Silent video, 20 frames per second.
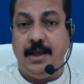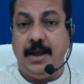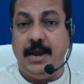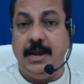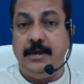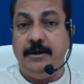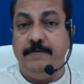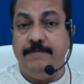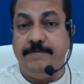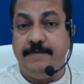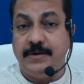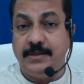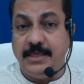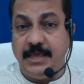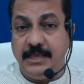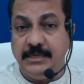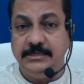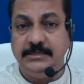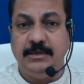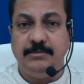And for the
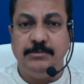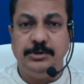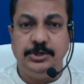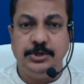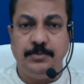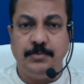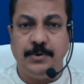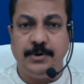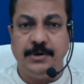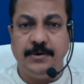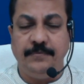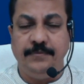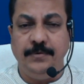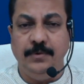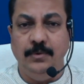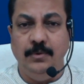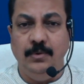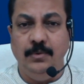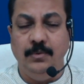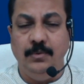examination point of
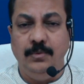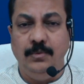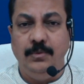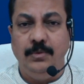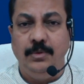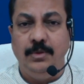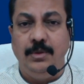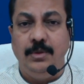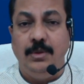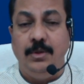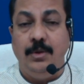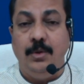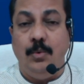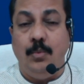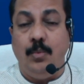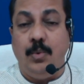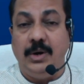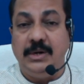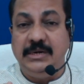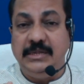view,
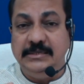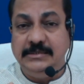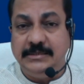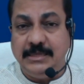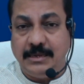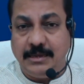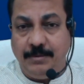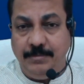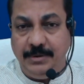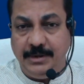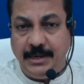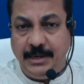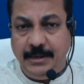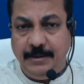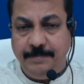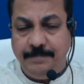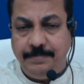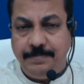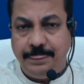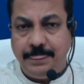what is the committee
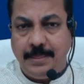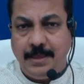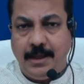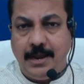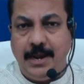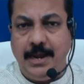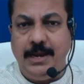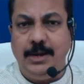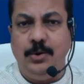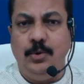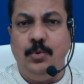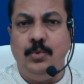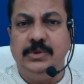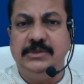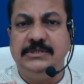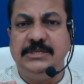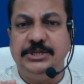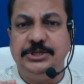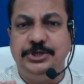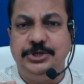and who
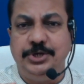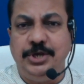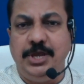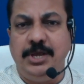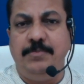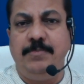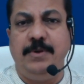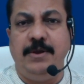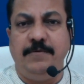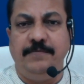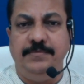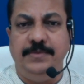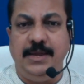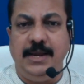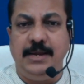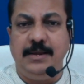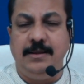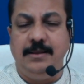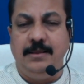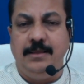was the chairman of
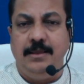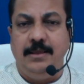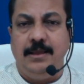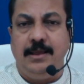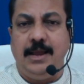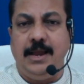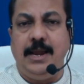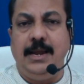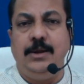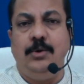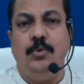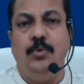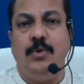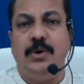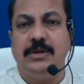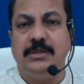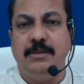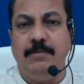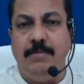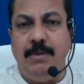that and who
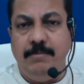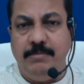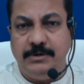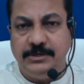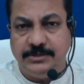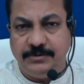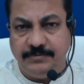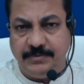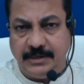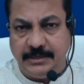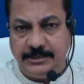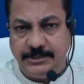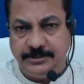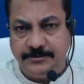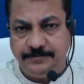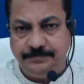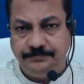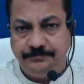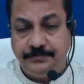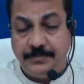are the members of that?
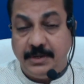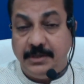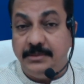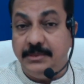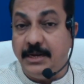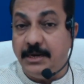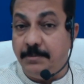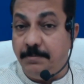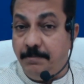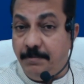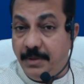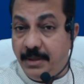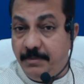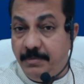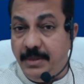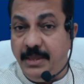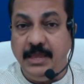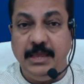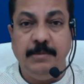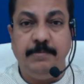That may
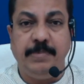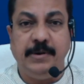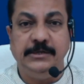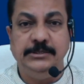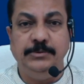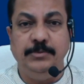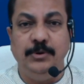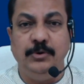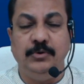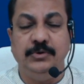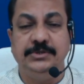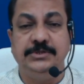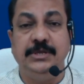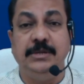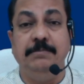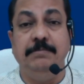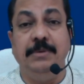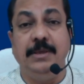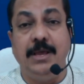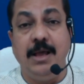be a possible
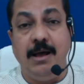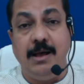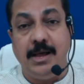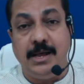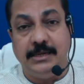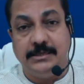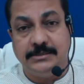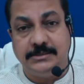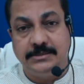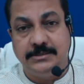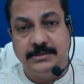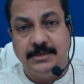question because